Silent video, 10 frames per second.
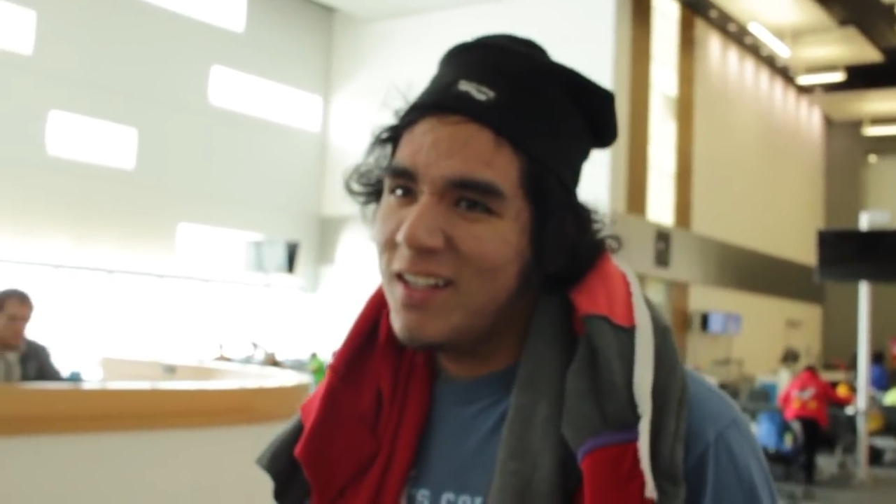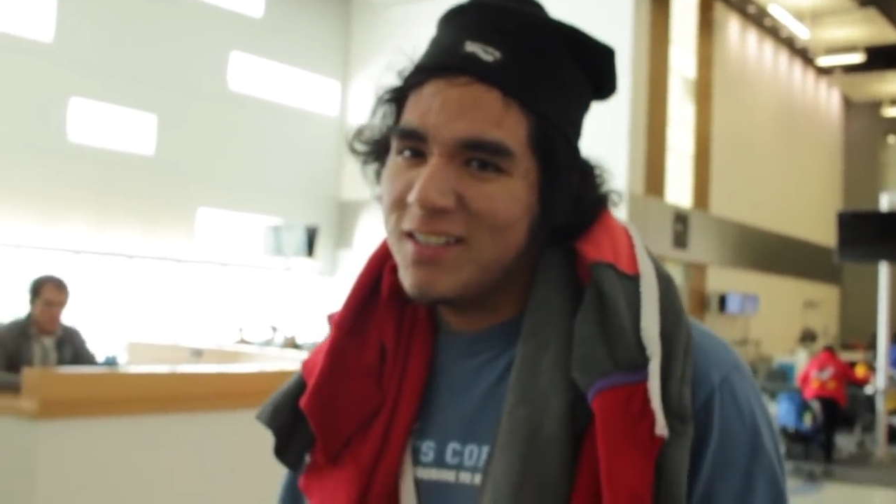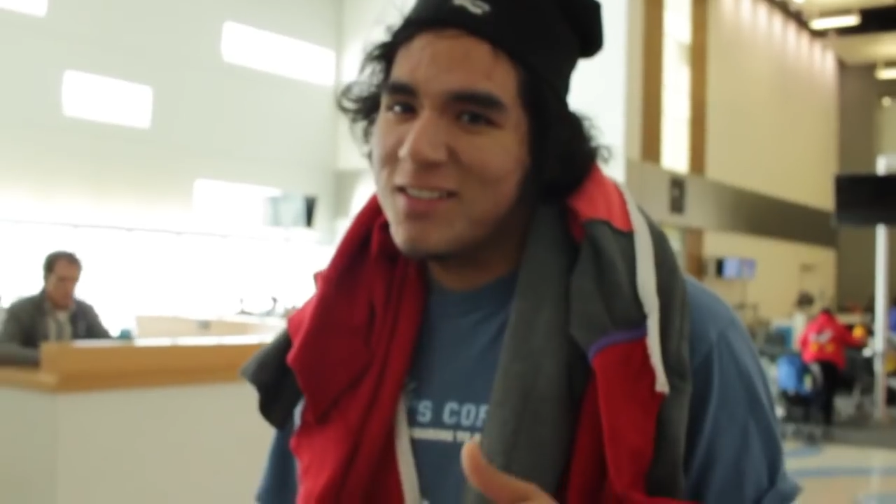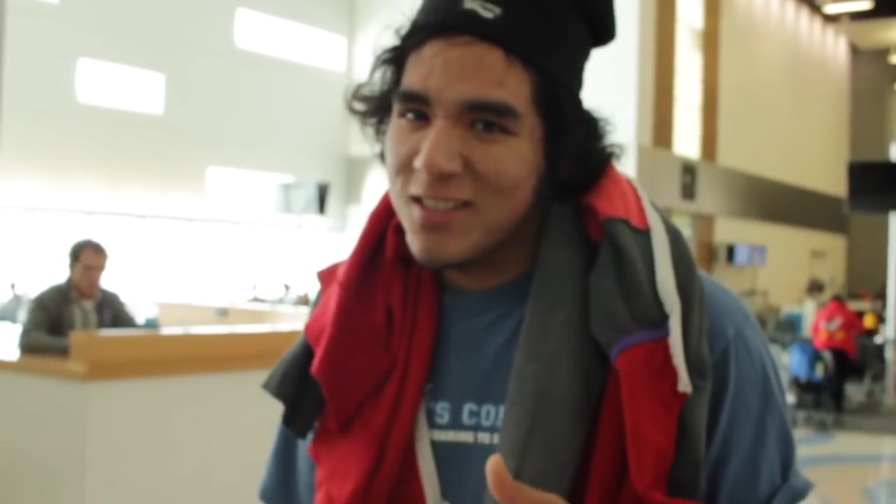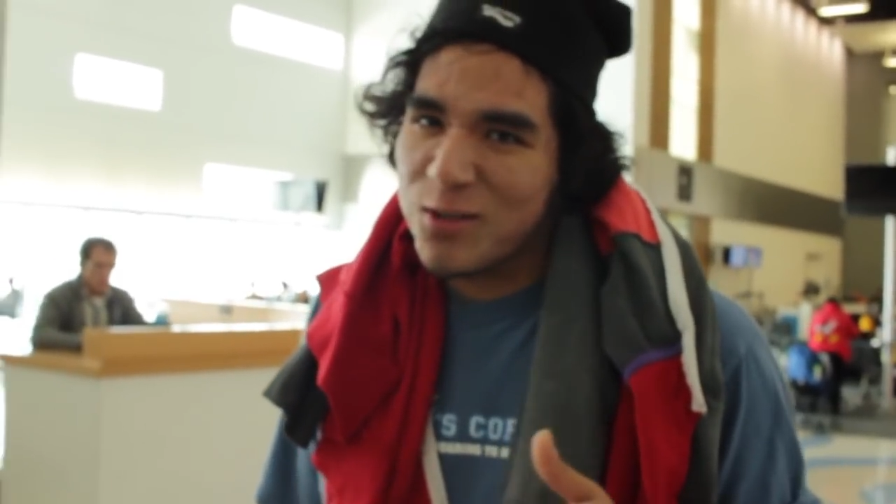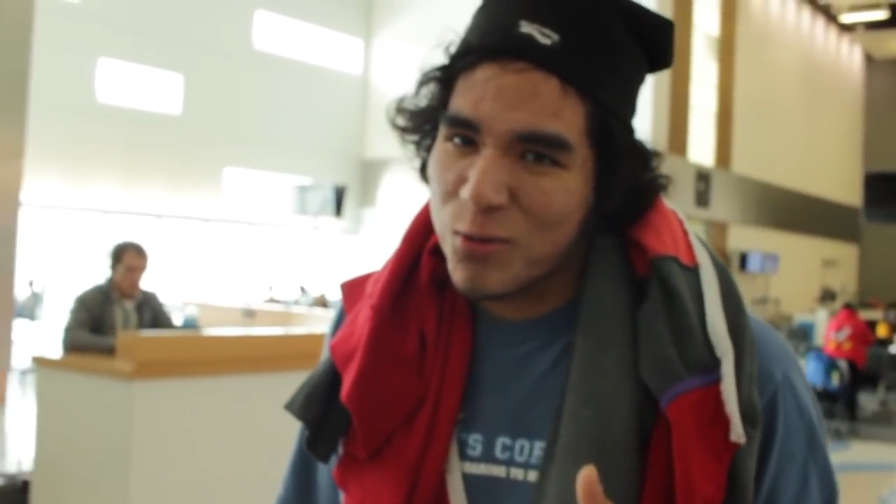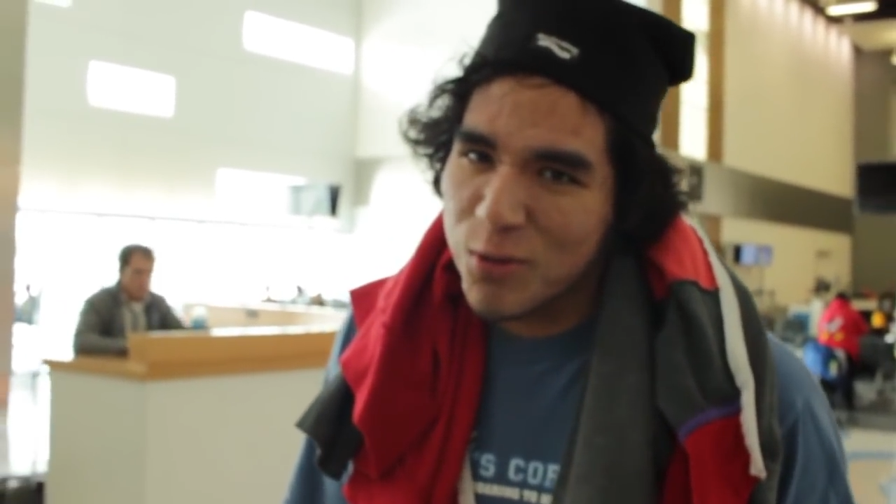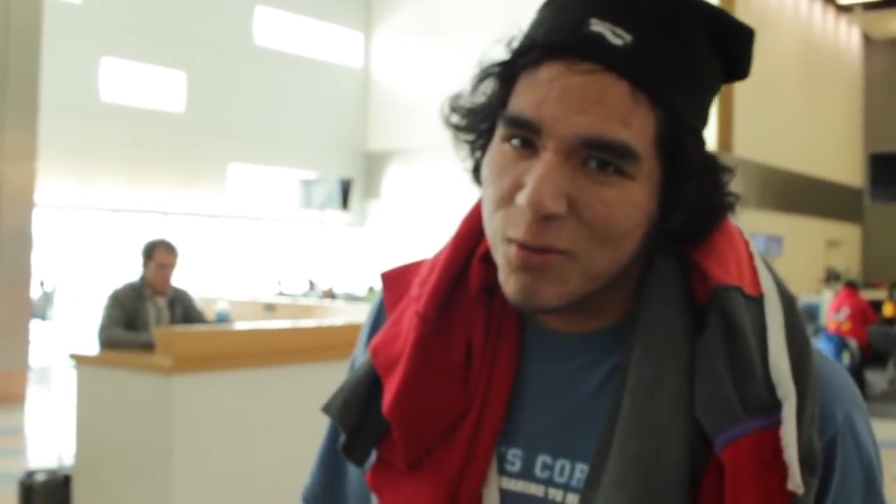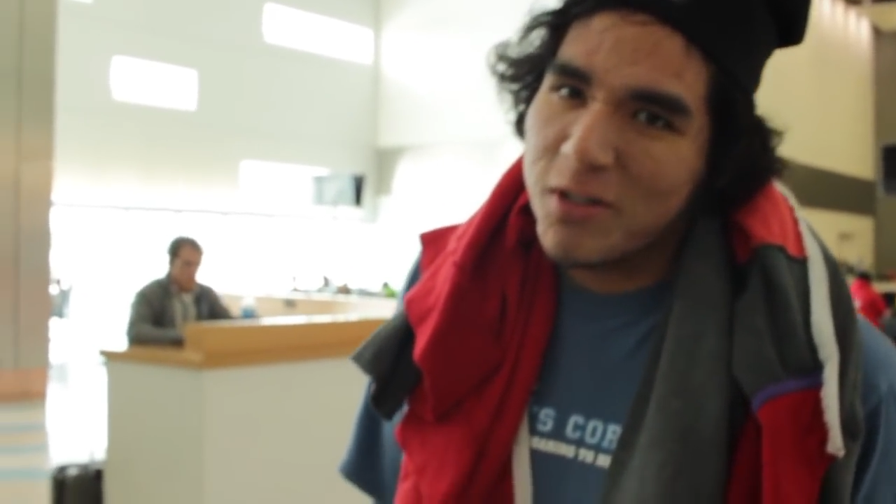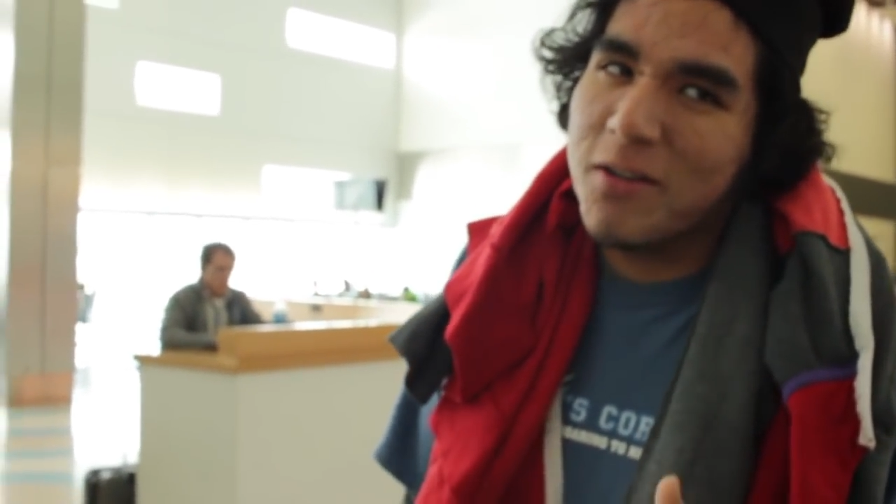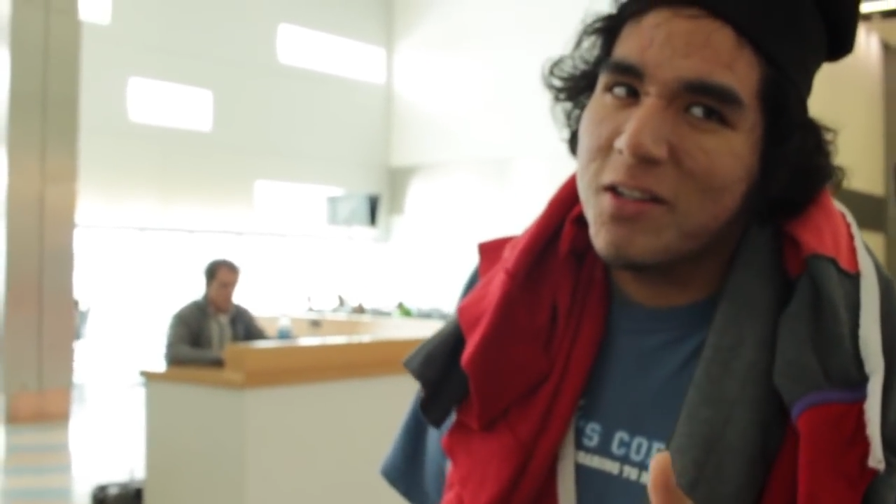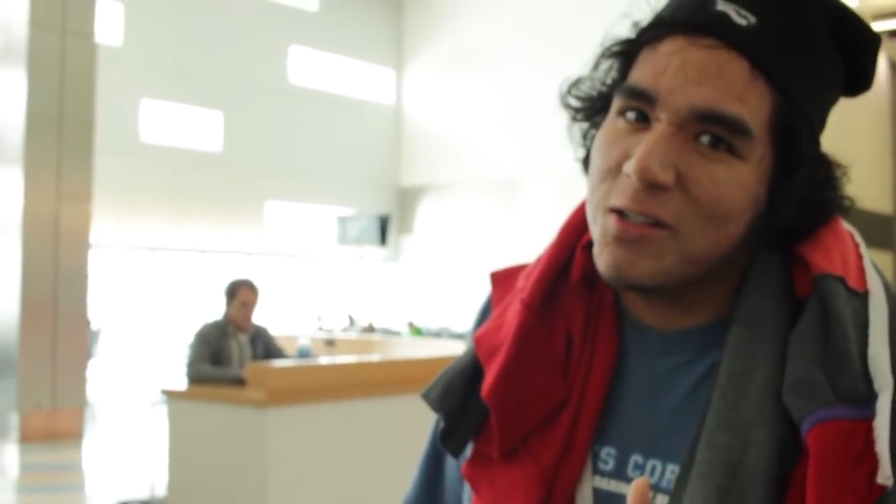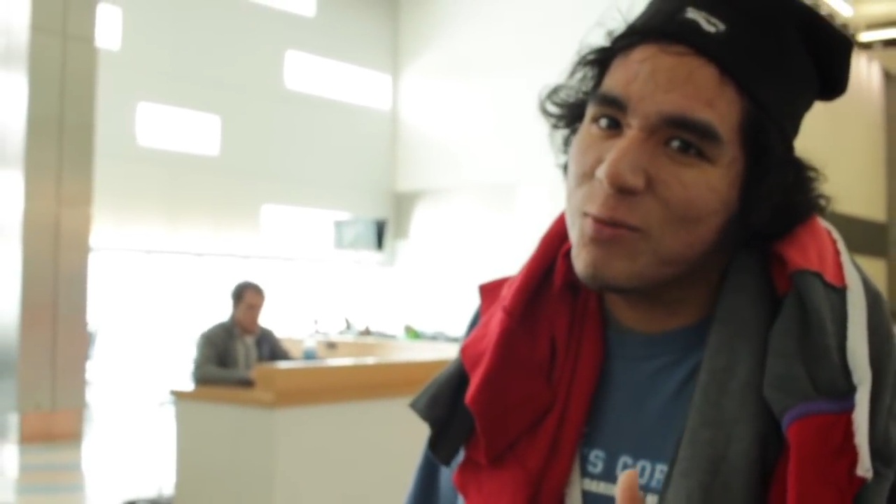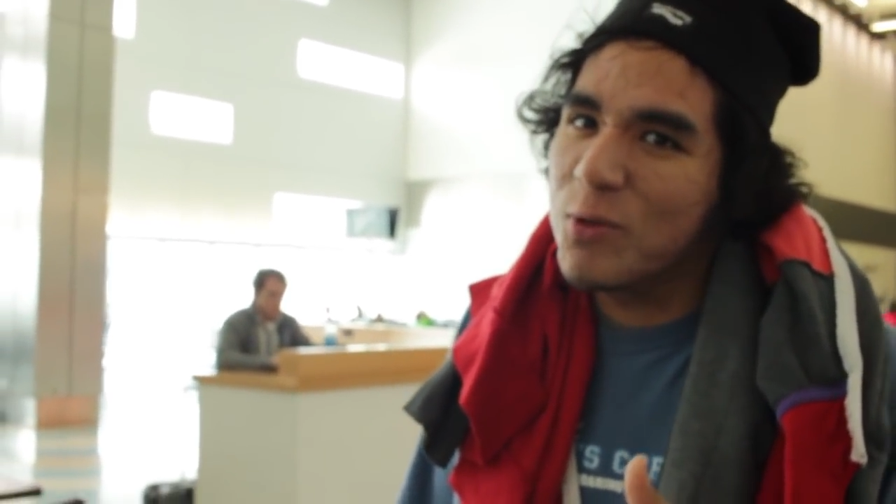Is this true or are they just